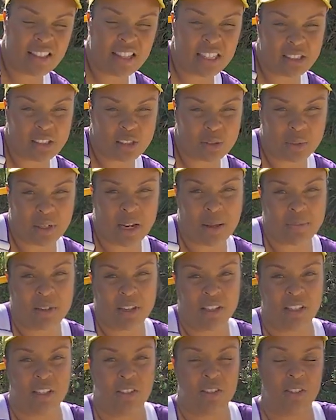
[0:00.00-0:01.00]
and this is what I'm
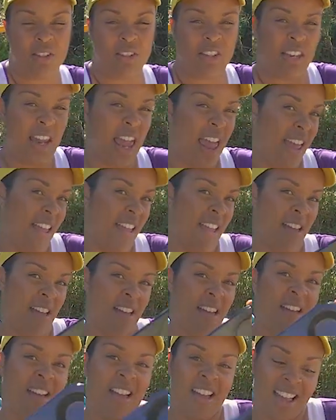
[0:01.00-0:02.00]
gonna use today,
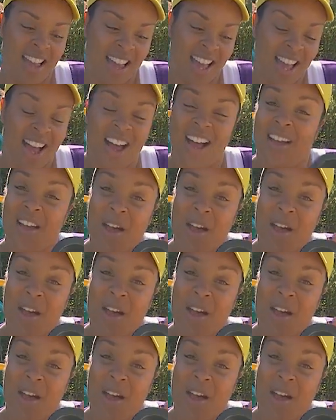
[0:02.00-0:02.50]
a